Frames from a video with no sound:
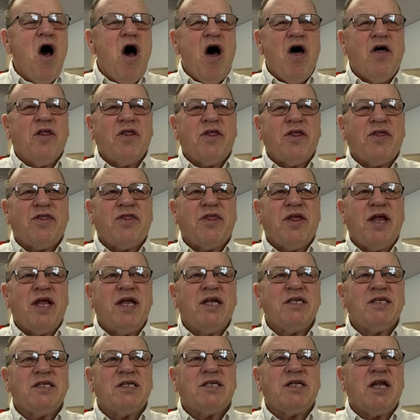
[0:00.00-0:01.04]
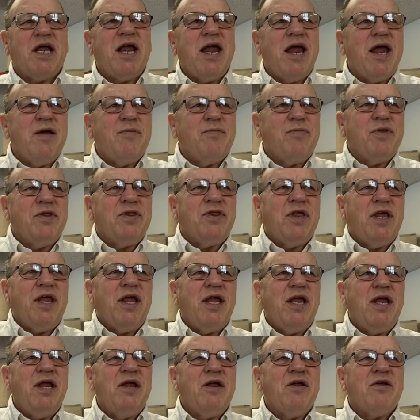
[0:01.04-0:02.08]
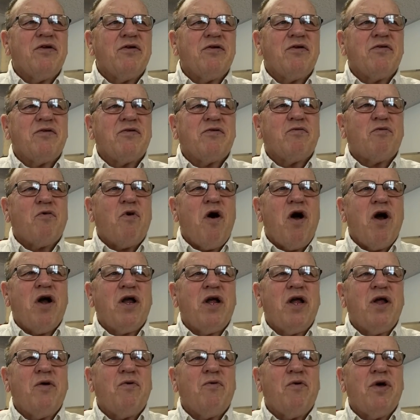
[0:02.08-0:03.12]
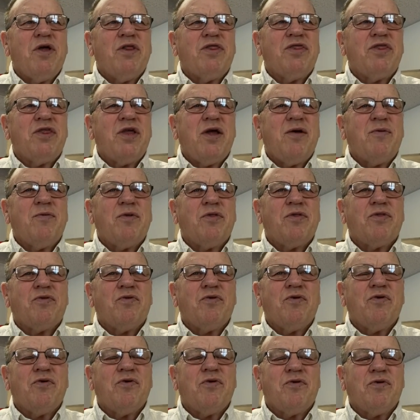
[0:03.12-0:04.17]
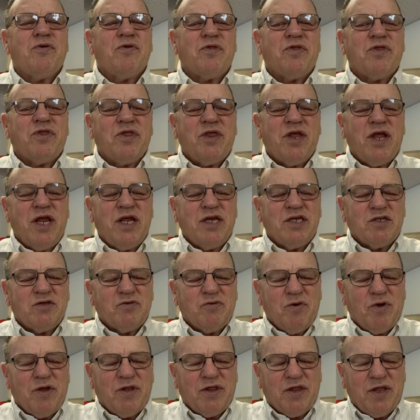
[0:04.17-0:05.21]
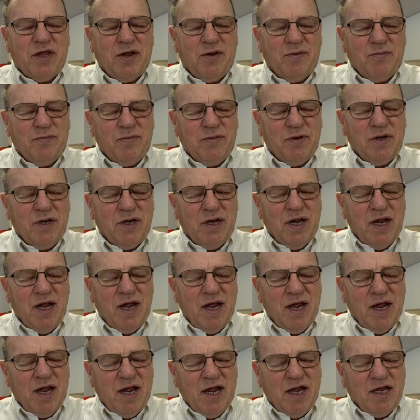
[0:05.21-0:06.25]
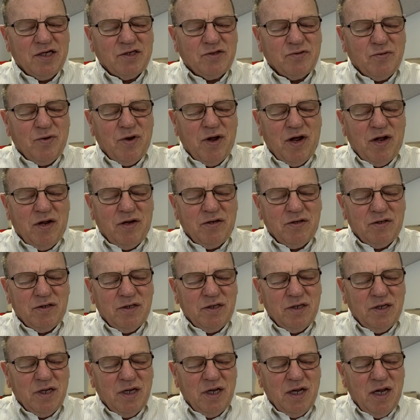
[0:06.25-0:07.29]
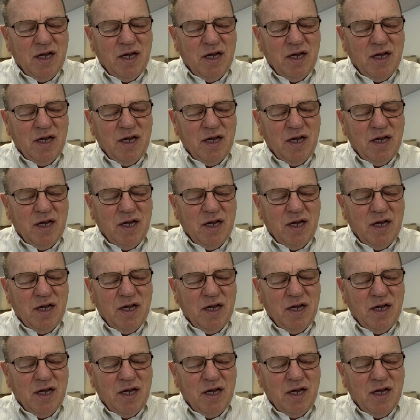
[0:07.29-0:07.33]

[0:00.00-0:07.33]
all the things, empathy, walking with them and through things with them as well.